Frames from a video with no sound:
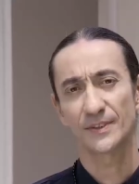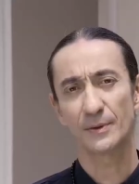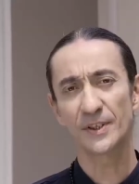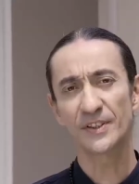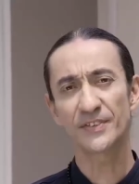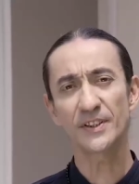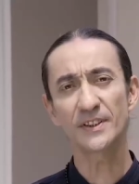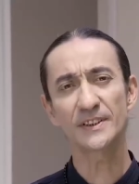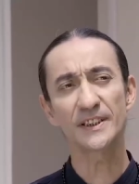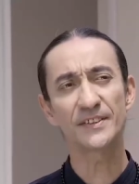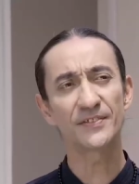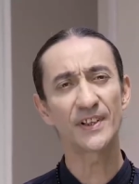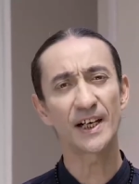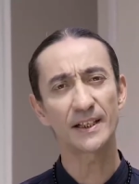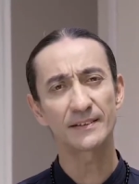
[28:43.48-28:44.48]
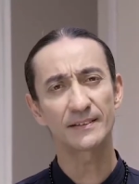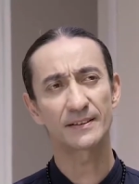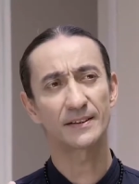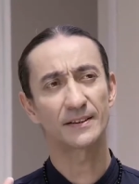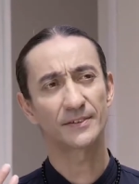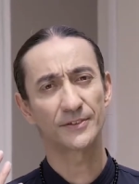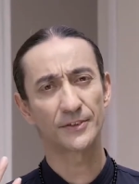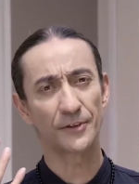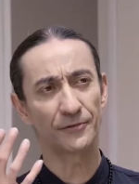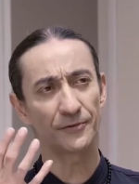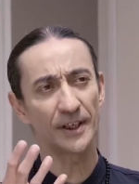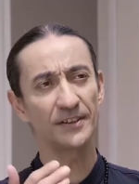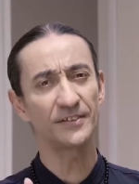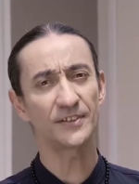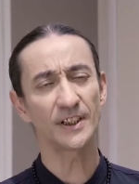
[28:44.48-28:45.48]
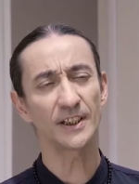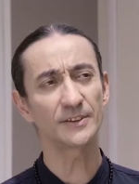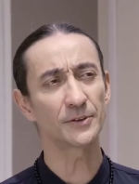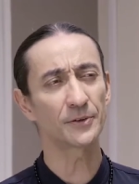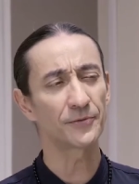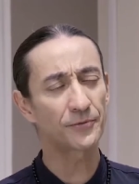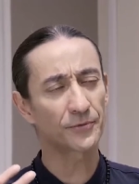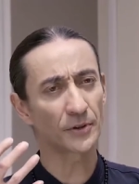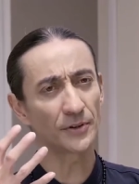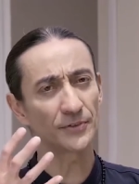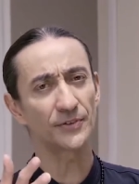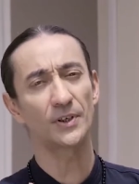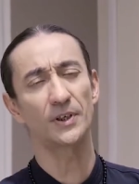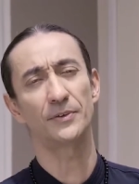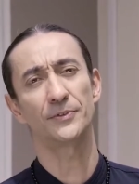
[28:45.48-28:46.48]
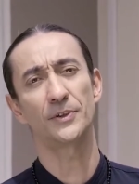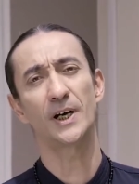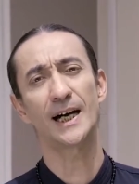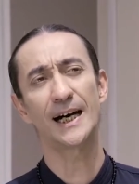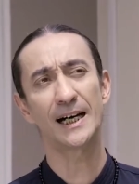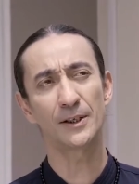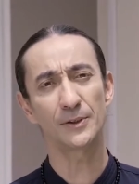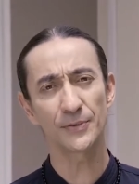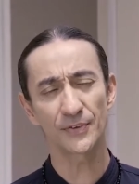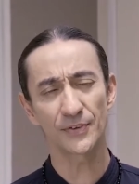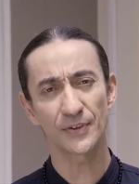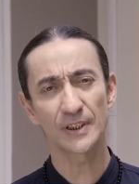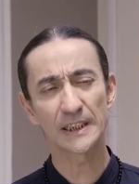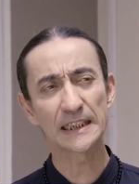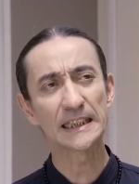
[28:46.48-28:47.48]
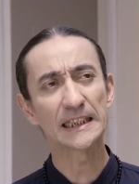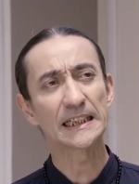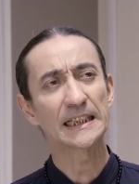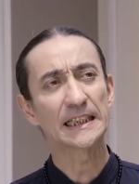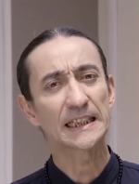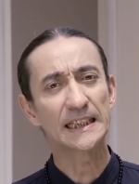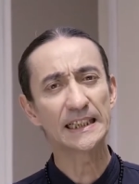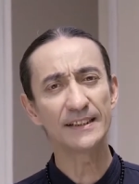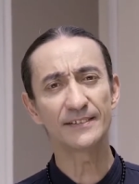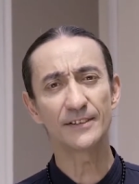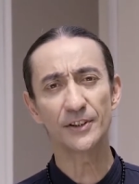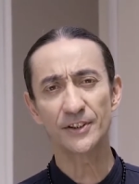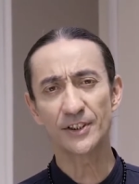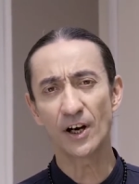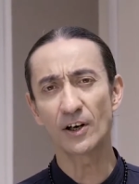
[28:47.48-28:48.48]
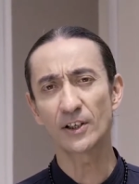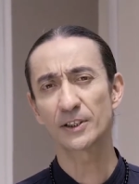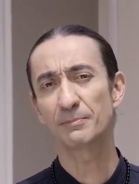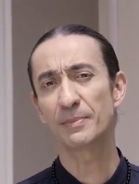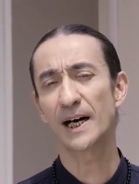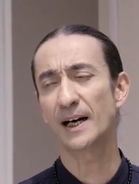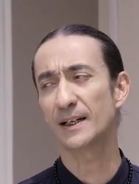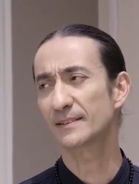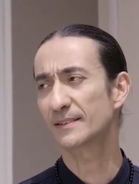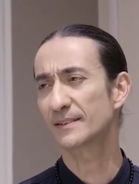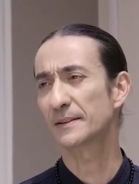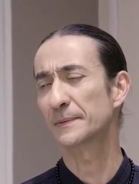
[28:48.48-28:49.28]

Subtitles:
The reason is thatThe facing the front of the house is the young part.